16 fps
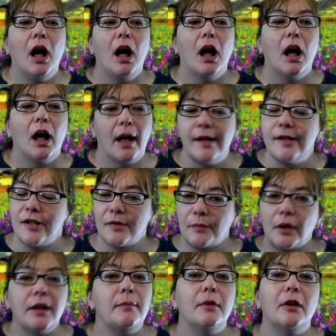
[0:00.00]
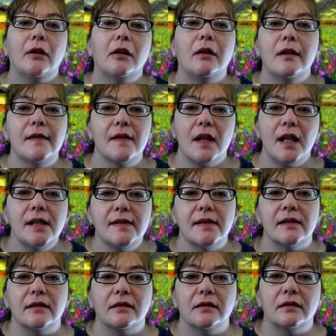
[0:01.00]
I just want him to learn his lesson.
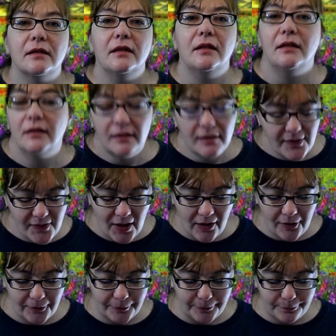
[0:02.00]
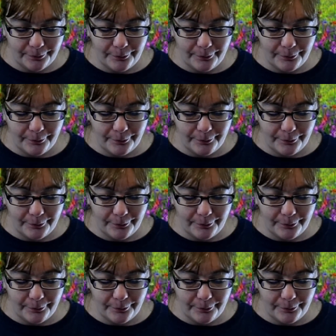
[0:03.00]
So,